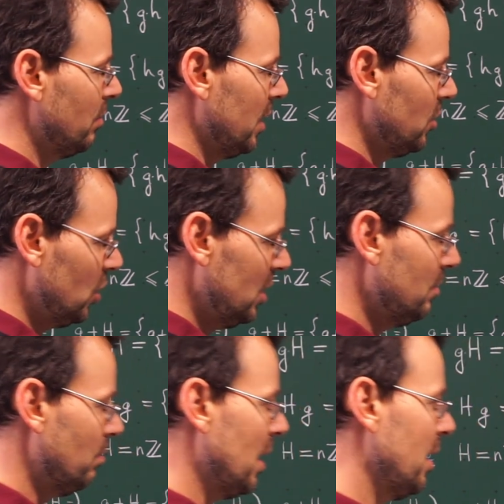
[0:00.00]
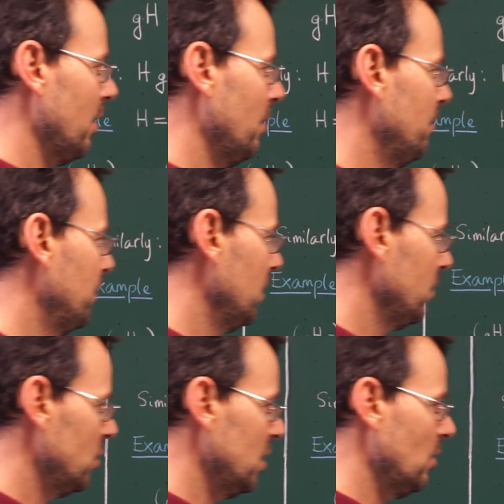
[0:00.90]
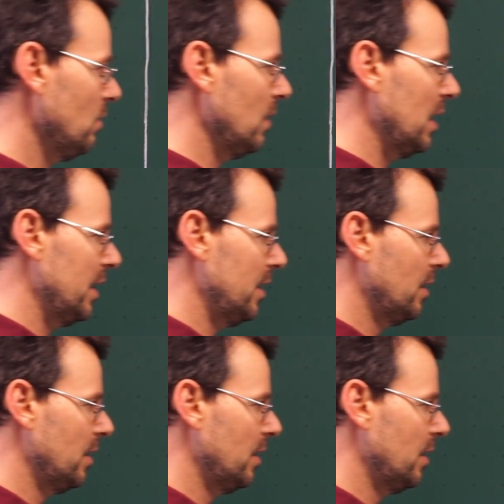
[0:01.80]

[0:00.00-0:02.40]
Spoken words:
by G bar, or G overline.